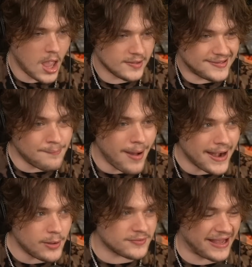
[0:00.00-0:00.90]

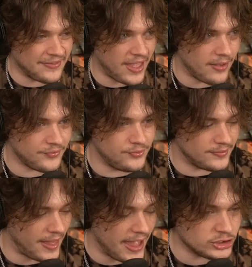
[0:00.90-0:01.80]
Somebody was like at the, uh,
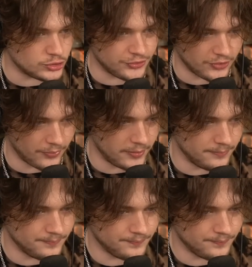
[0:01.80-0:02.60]
the entrance or something.